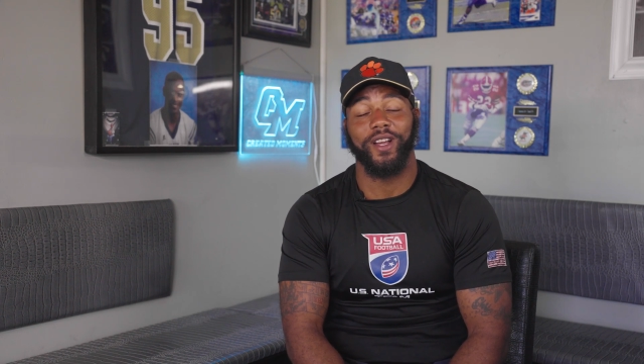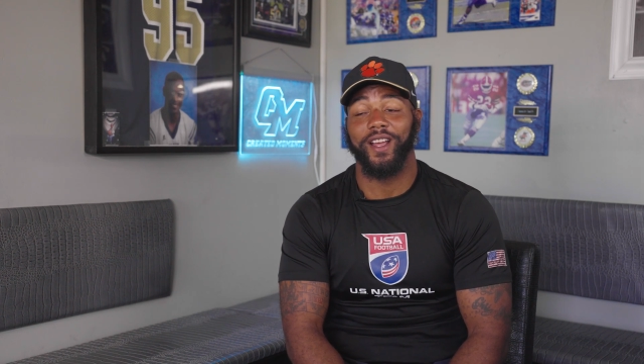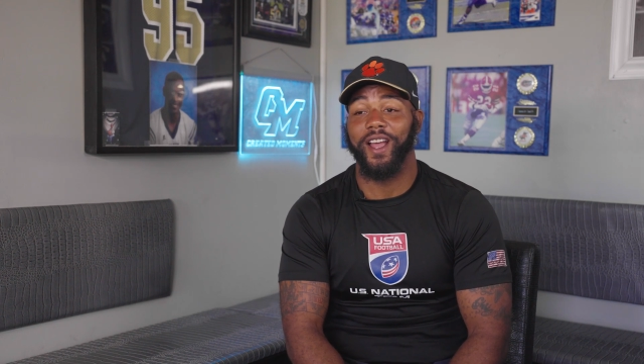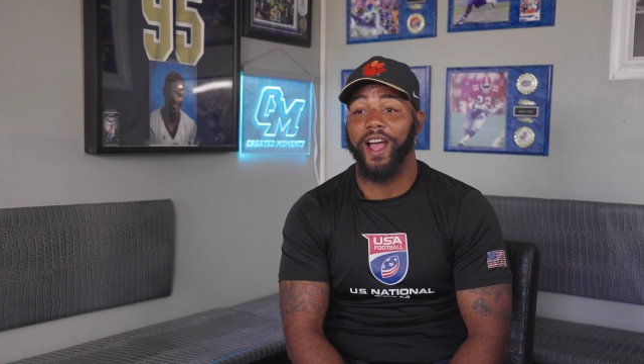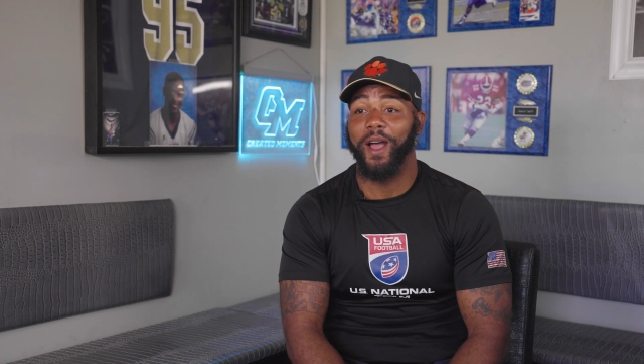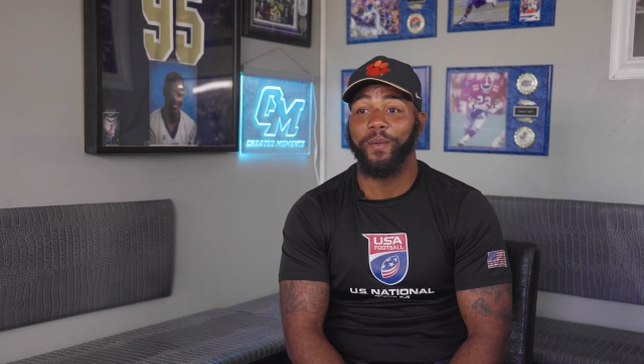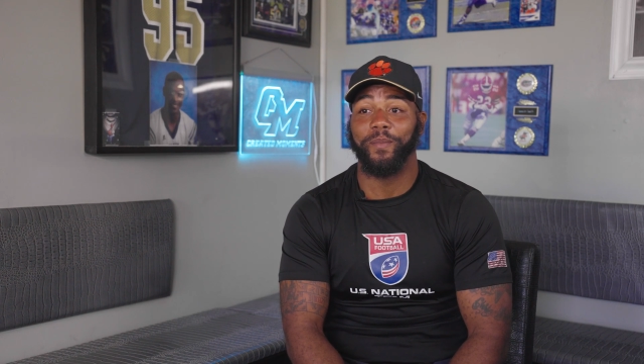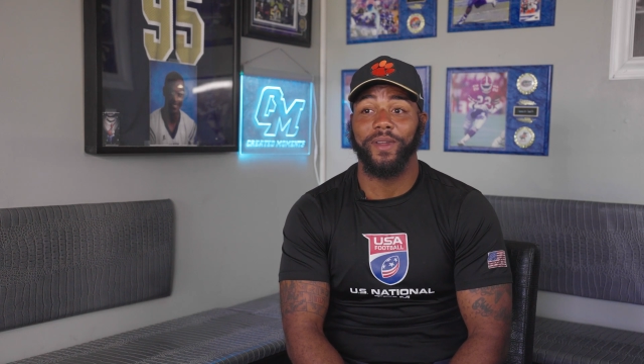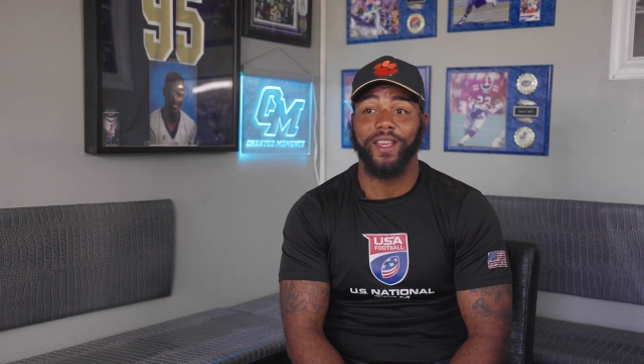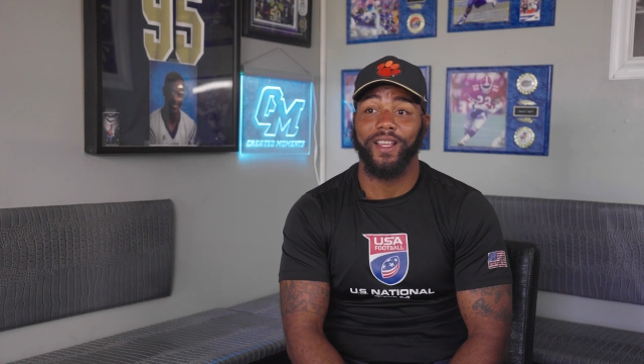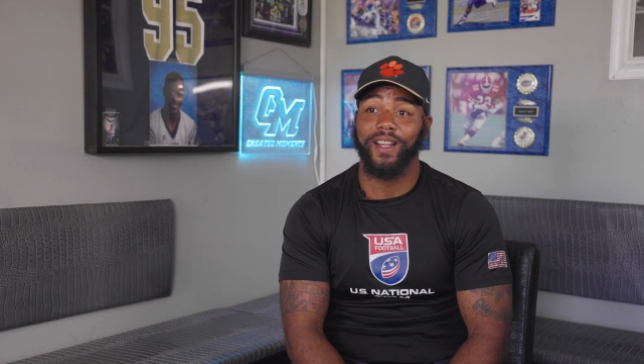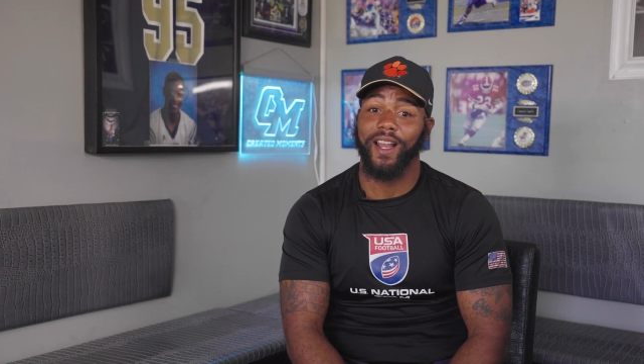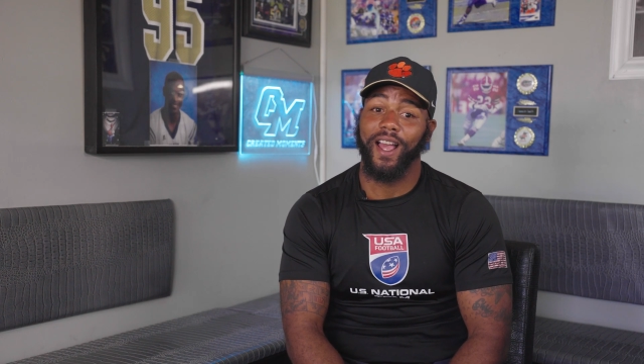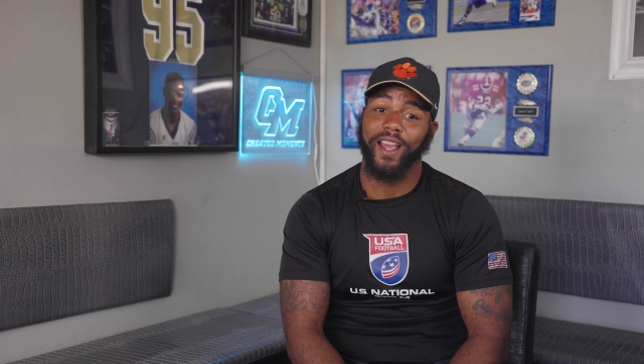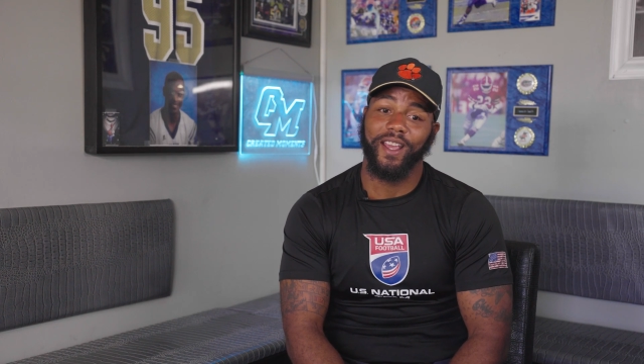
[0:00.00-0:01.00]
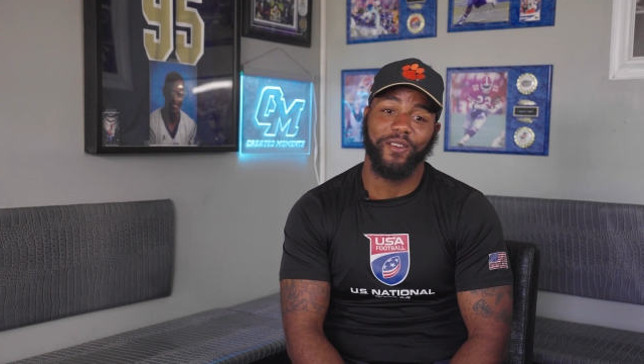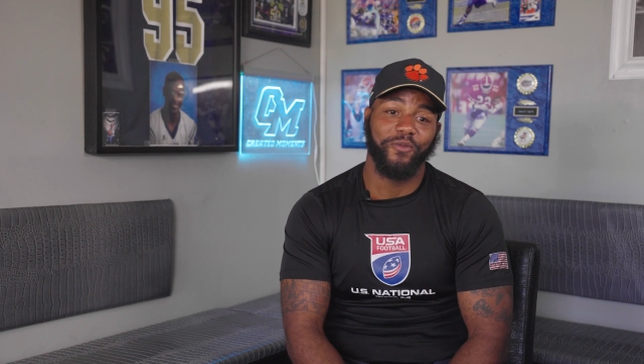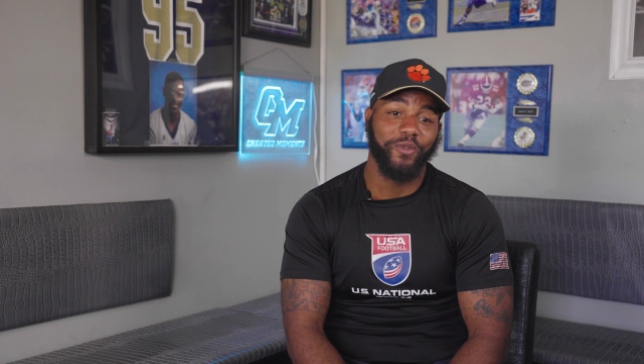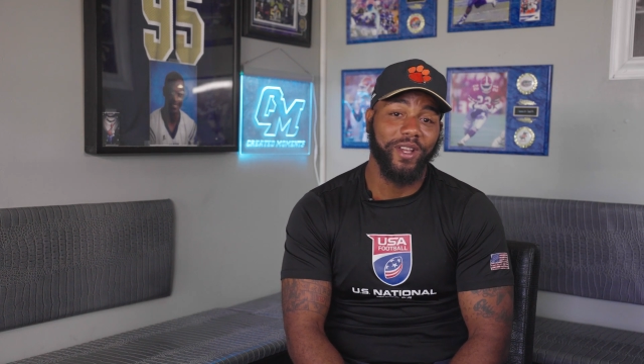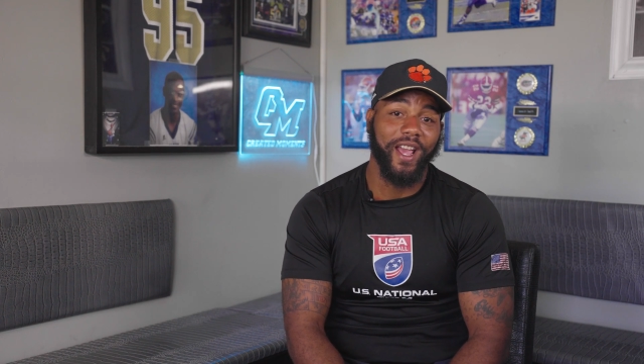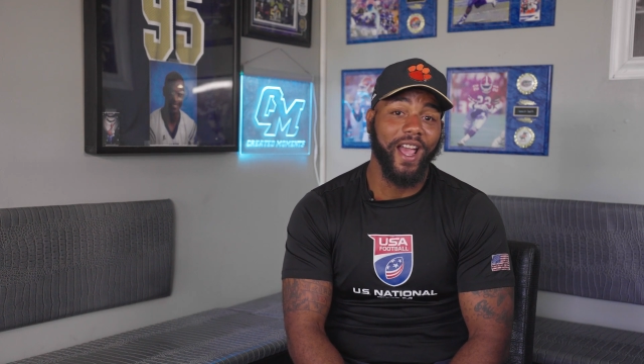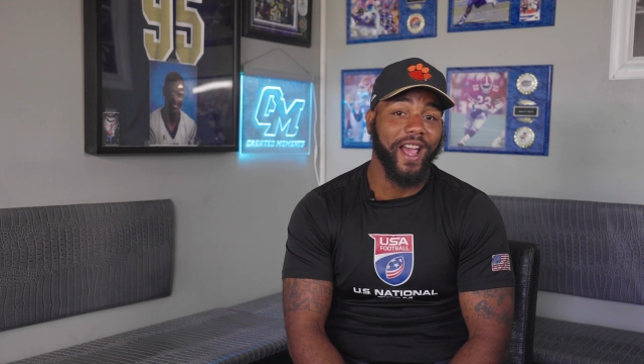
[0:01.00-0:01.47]
I mean, like if
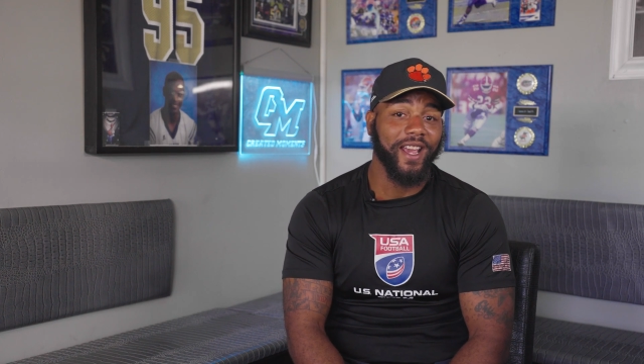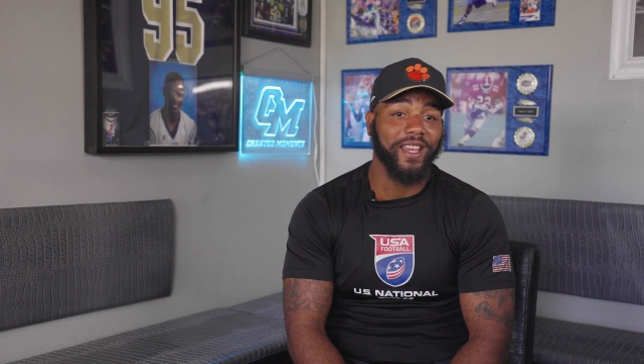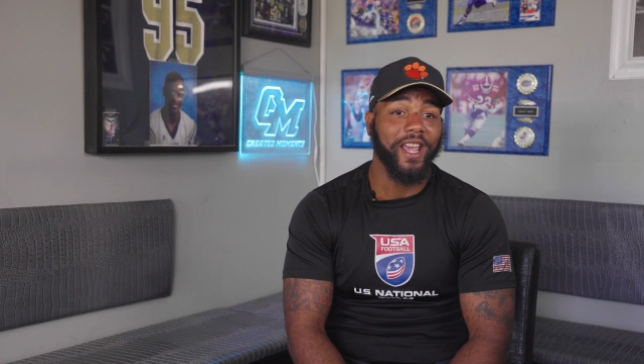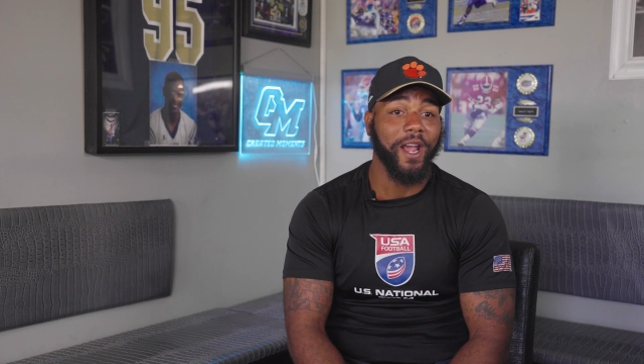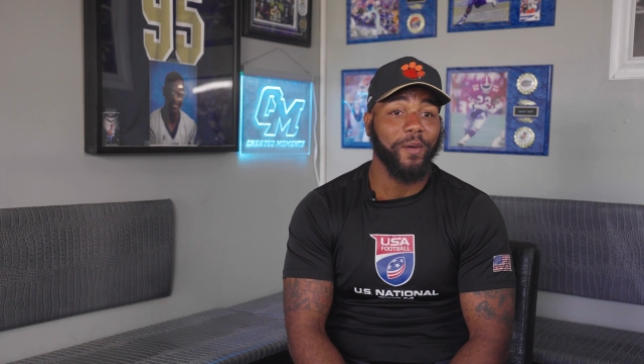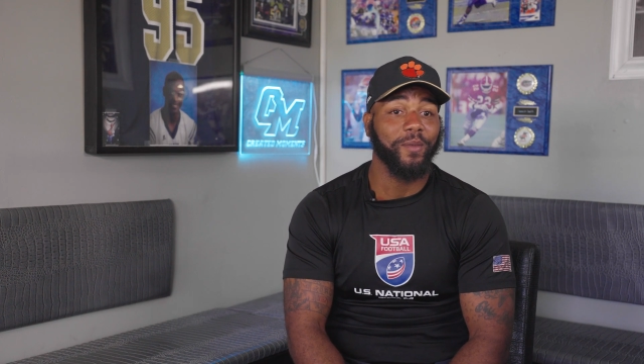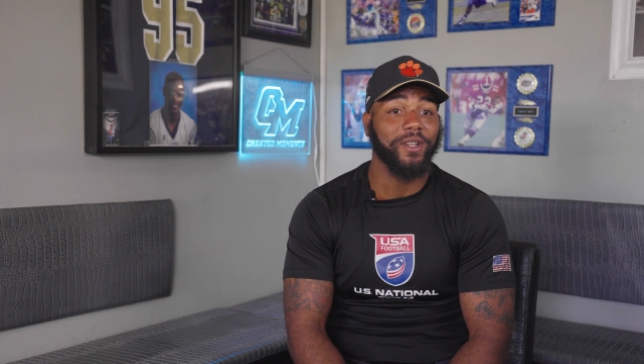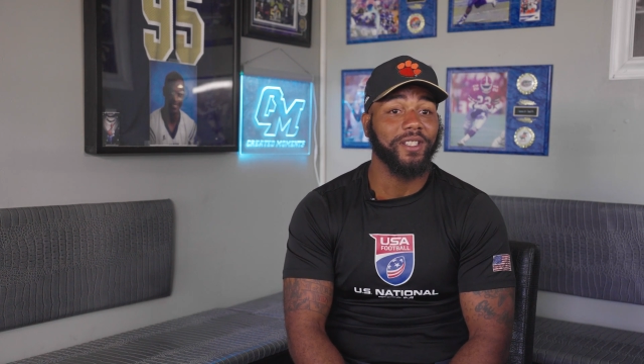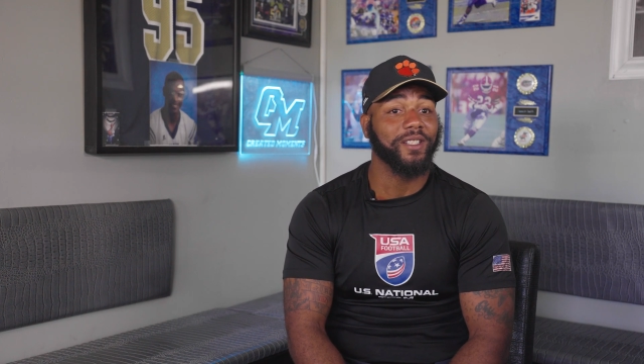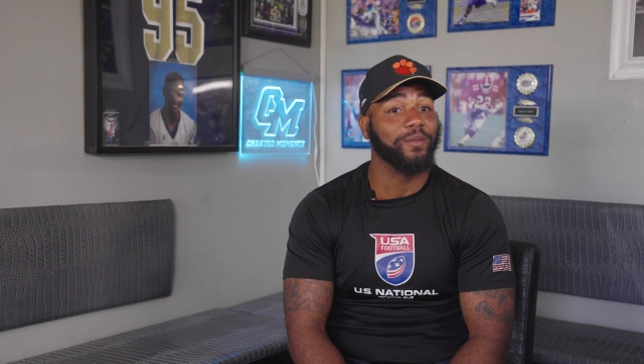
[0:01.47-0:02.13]
we had cameras